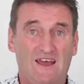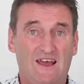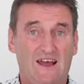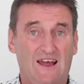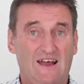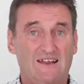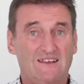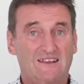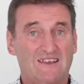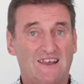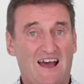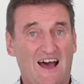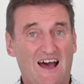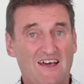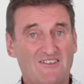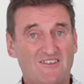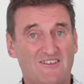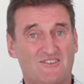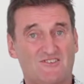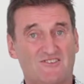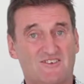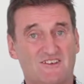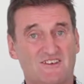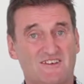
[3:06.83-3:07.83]
And the
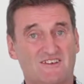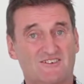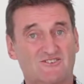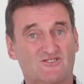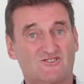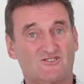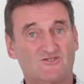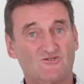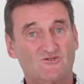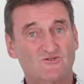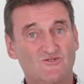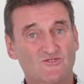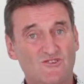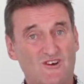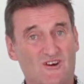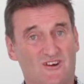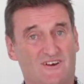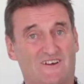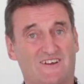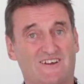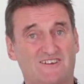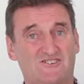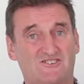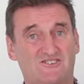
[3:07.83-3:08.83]
other thing is, do
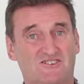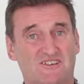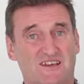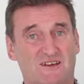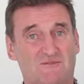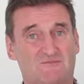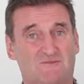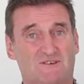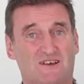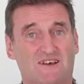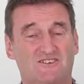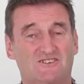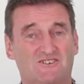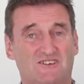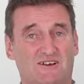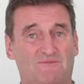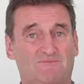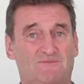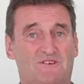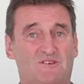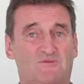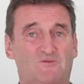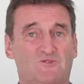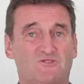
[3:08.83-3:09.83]
not accept
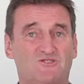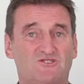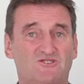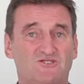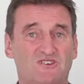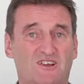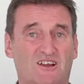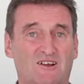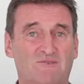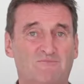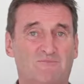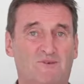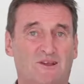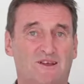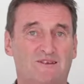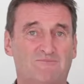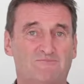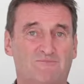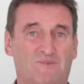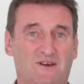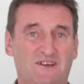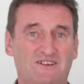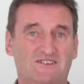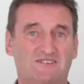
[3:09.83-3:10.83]
something which is a
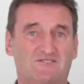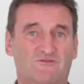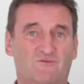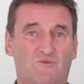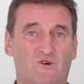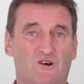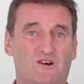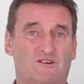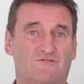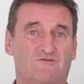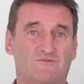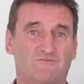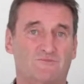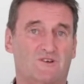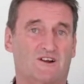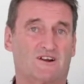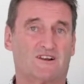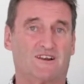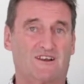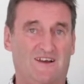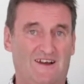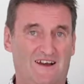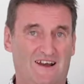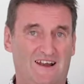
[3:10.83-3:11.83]
complete piece of work from the
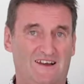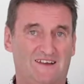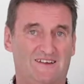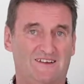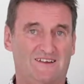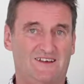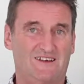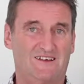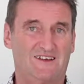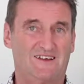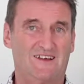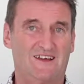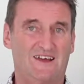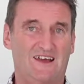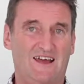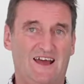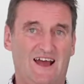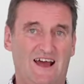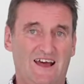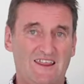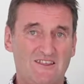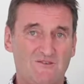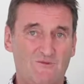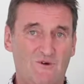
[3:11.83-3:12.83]
client.
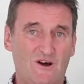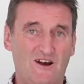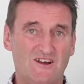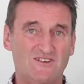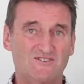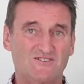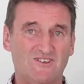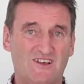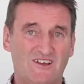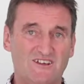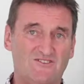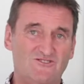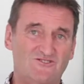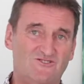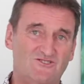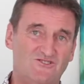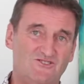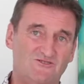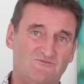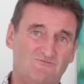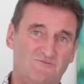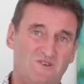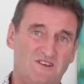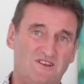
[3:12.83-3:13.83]
Otherwise, they could
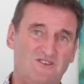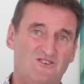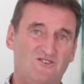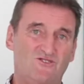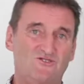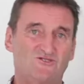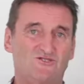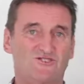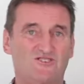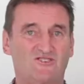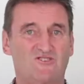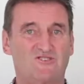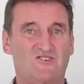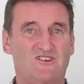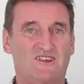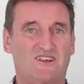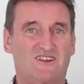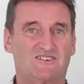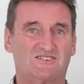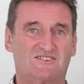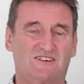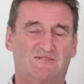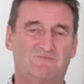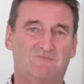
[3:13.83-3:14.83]
just be using you to
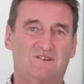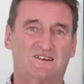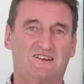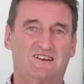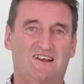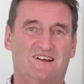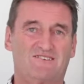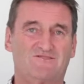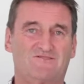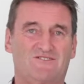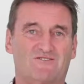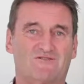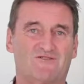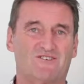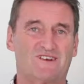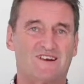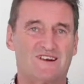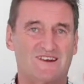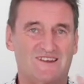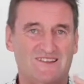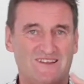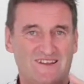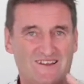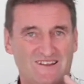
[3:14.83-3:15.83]
get something done for
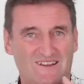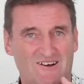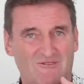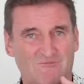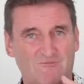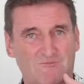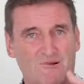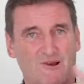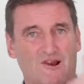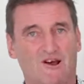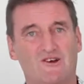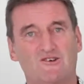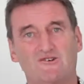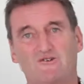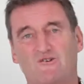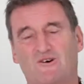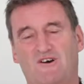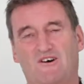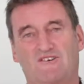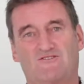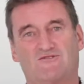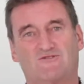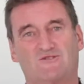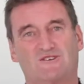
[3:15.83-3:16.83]
free, and then they'll blow you
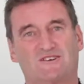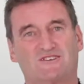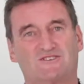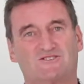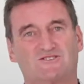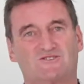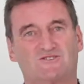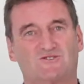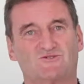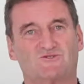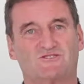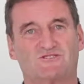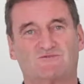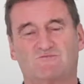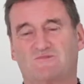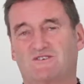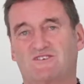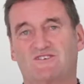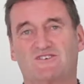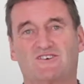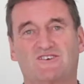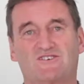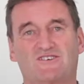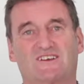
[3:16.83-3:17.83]
off when it suits them and
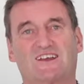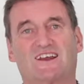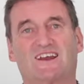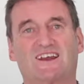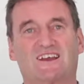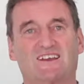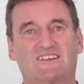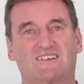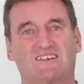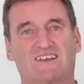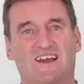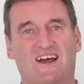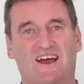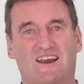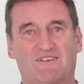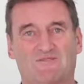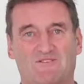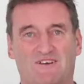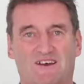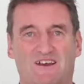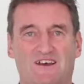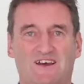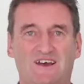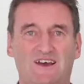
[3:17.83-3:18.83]
you don't get anything out of
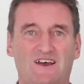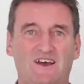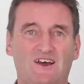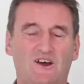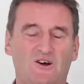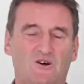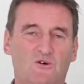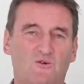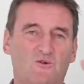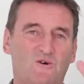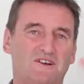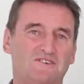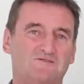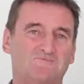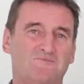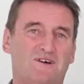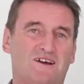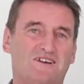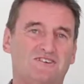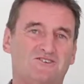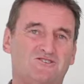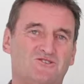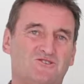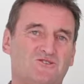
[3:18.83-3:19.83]
it. Always
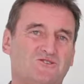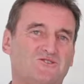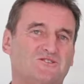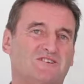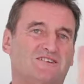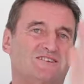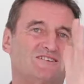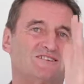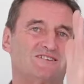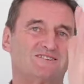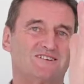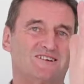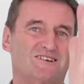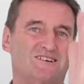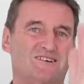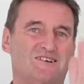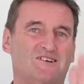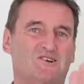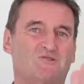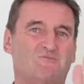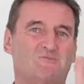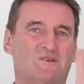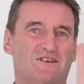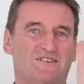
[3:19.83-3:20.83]
make sure that there's a
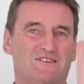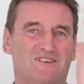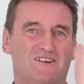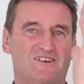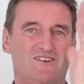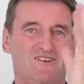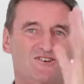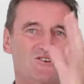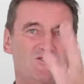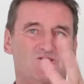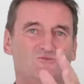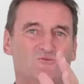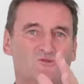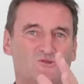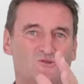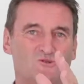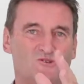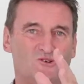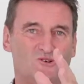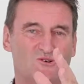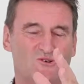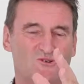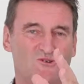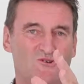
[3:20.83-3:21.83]
little bit that you will
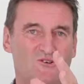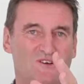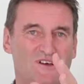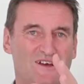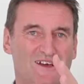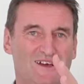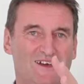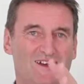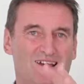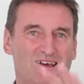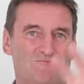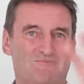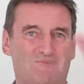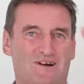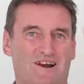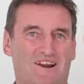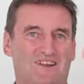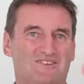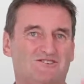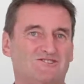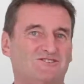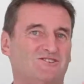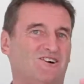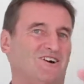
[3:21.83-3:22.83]
do, but
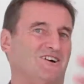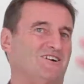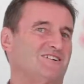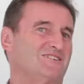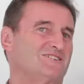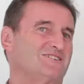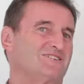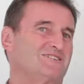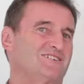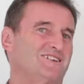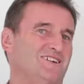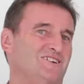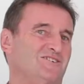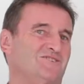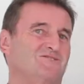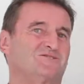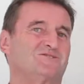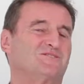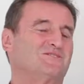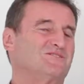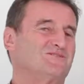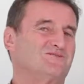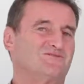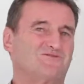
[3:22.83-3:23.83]
it's not,
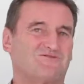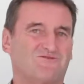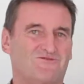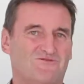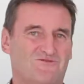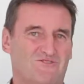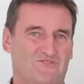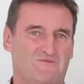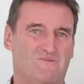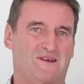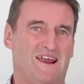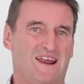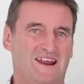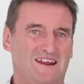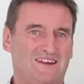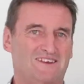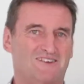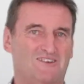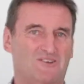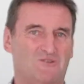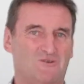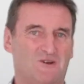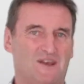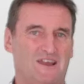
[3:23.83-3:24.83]
from
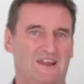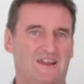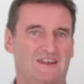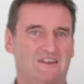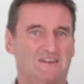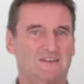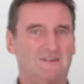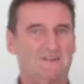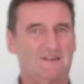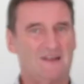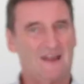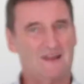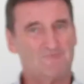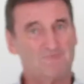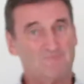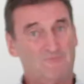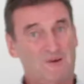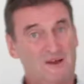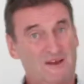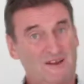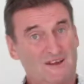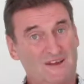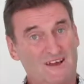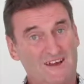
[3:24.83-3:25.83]
end to end. And
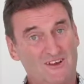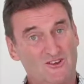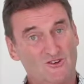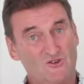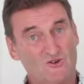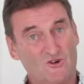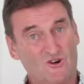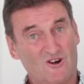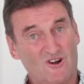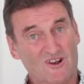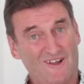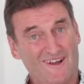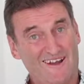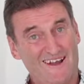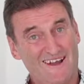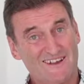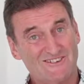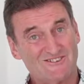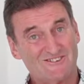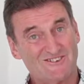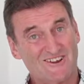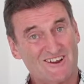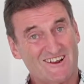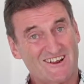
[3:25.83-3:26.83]
pick your
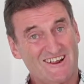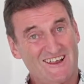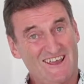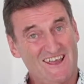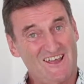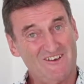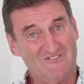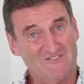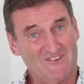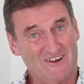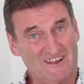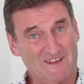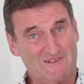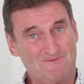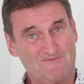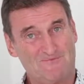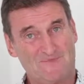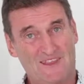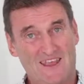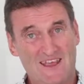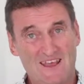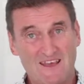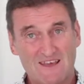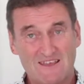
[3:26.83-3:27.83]
clients carefully.
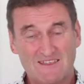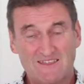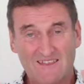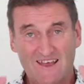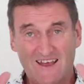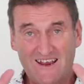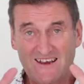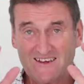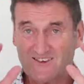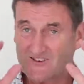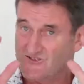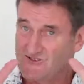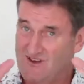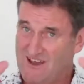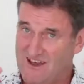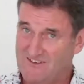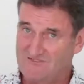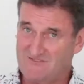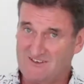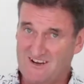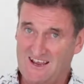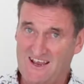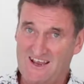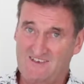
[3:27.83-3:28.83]
They do
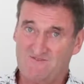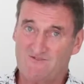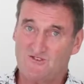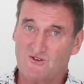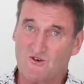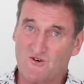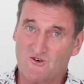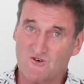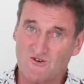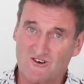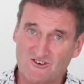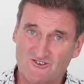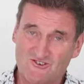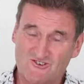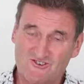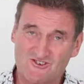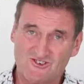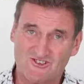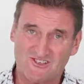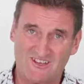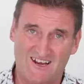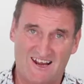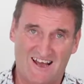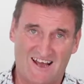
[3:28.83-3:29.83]
have to have your
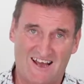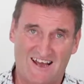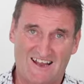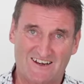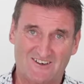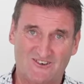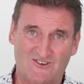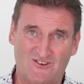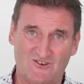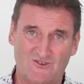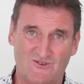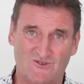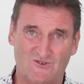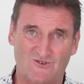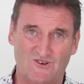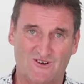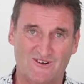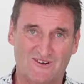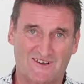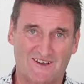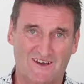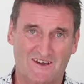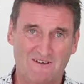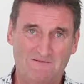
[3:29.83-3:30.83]
interests at heart too,
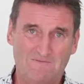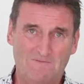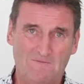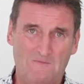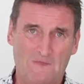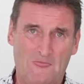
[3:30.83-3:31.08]
okay?